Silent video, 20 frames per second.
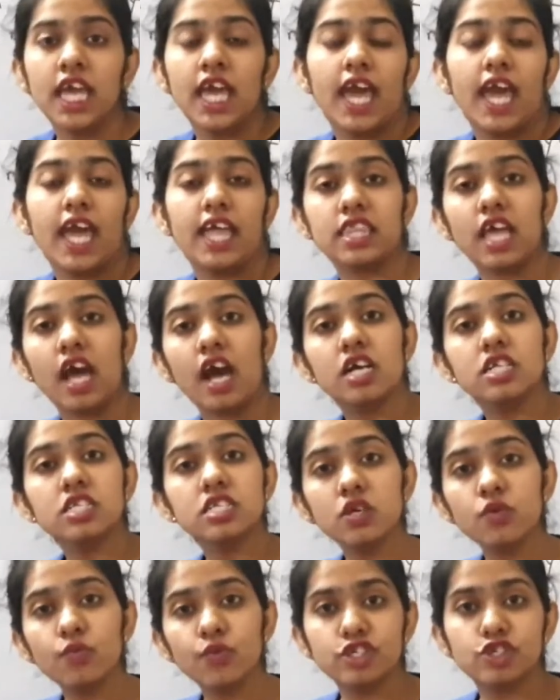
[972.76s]
and the
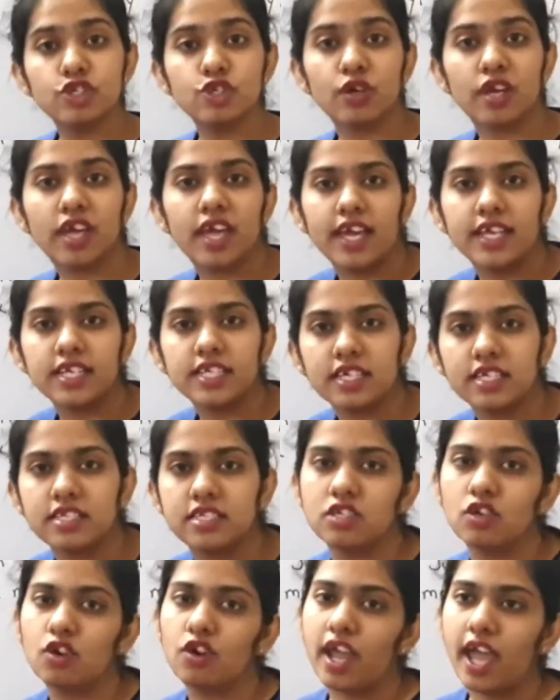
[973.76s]
answer which you get
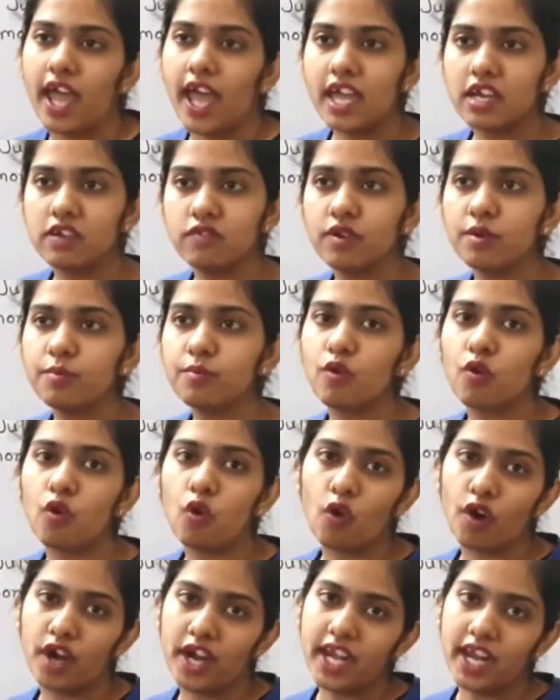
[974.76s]
is your adverb
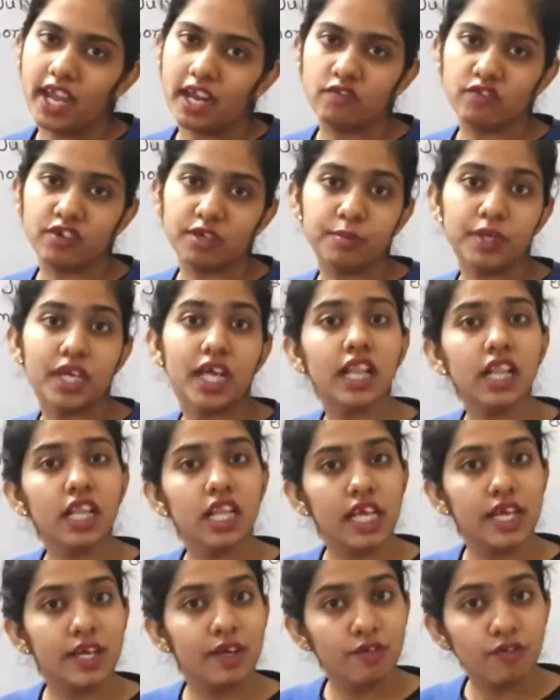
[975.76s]
or an adverbial
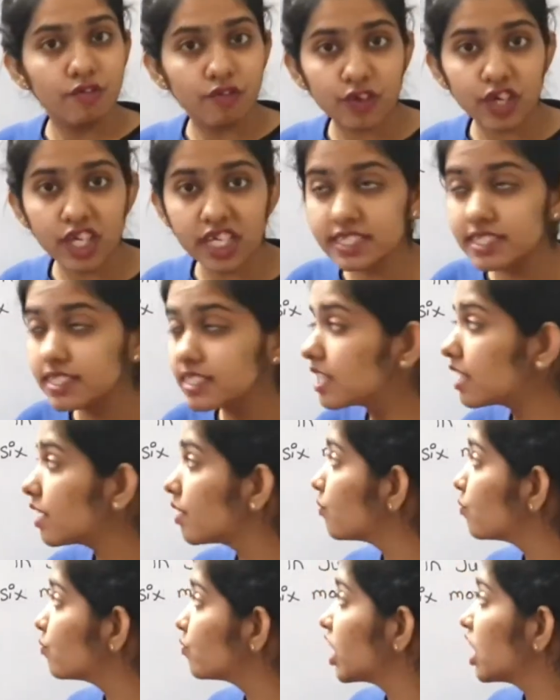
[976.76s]
phrase.
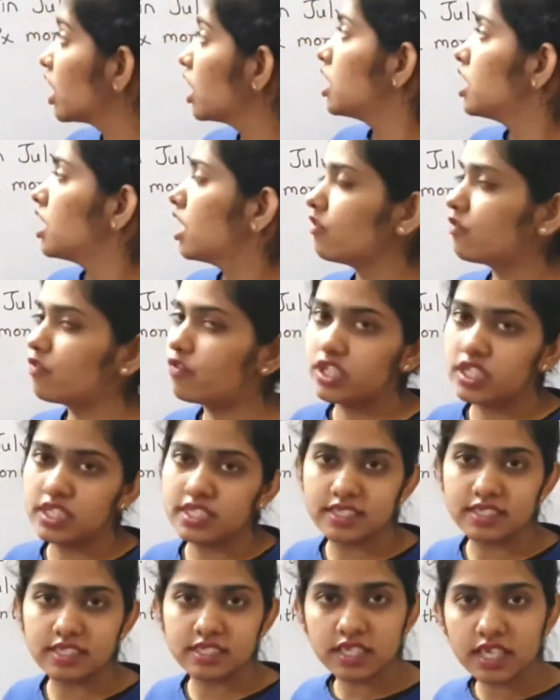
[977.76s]
If it
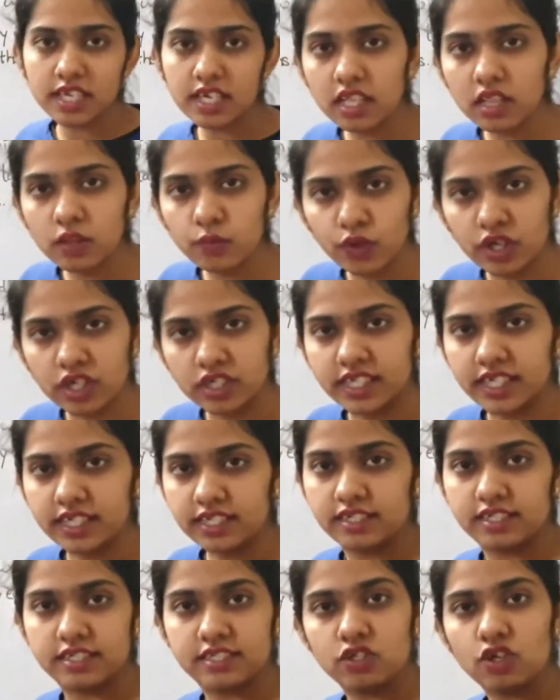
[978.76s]
is a single word, then
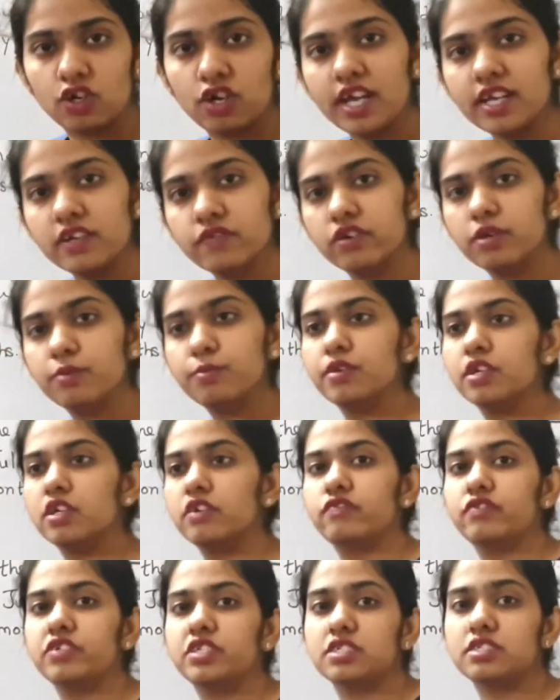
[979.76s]
it is your adverb.
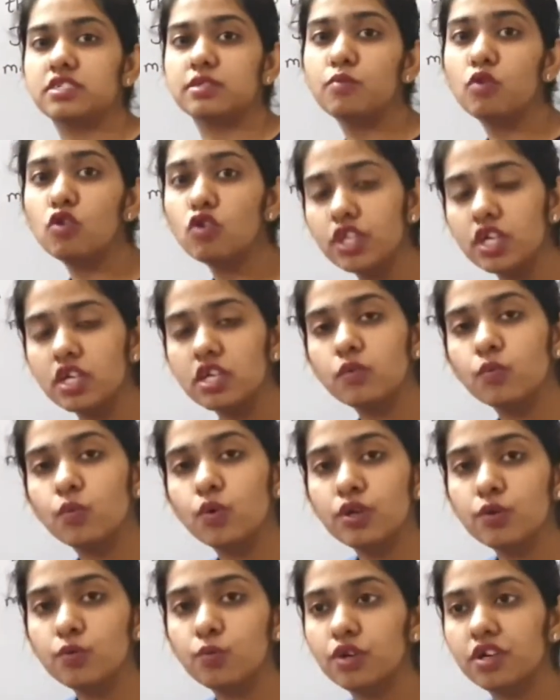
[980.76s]
If it is a more than
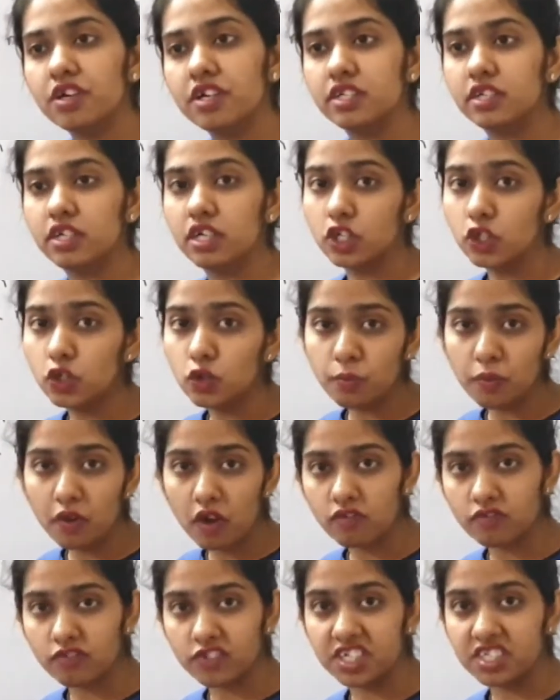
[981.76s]
one word, a group
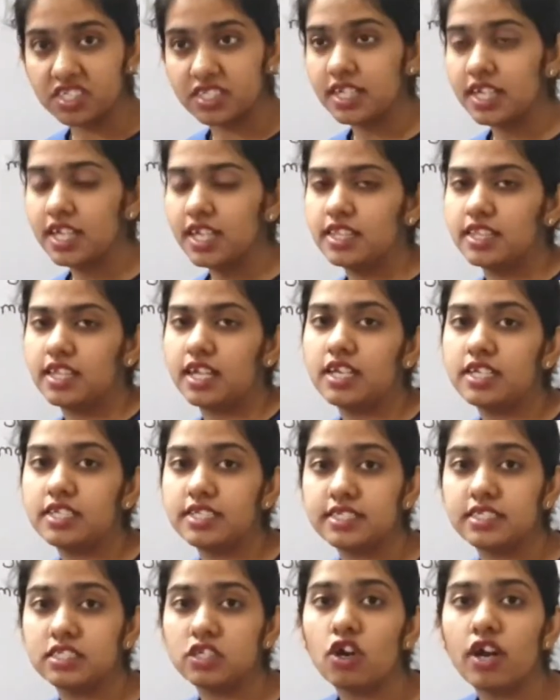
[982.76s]
of words, then it
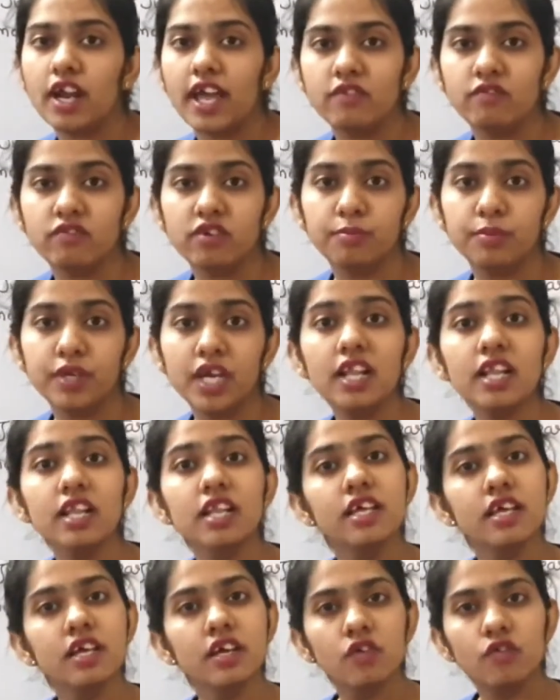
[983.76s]
is your
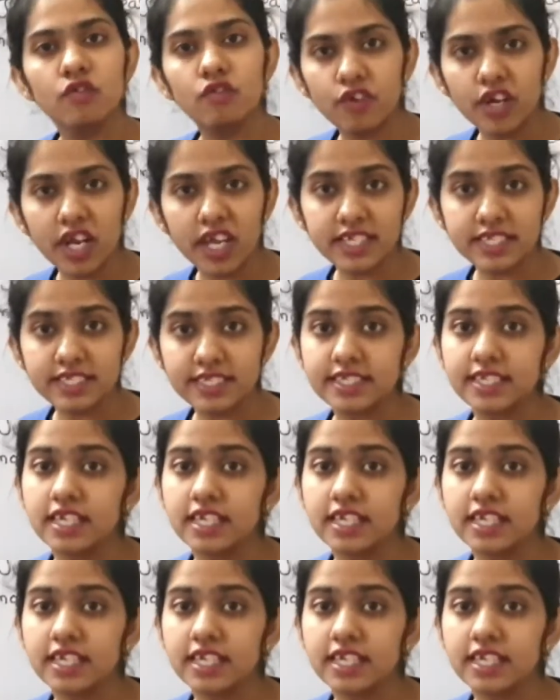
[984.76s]
adverbial phrase.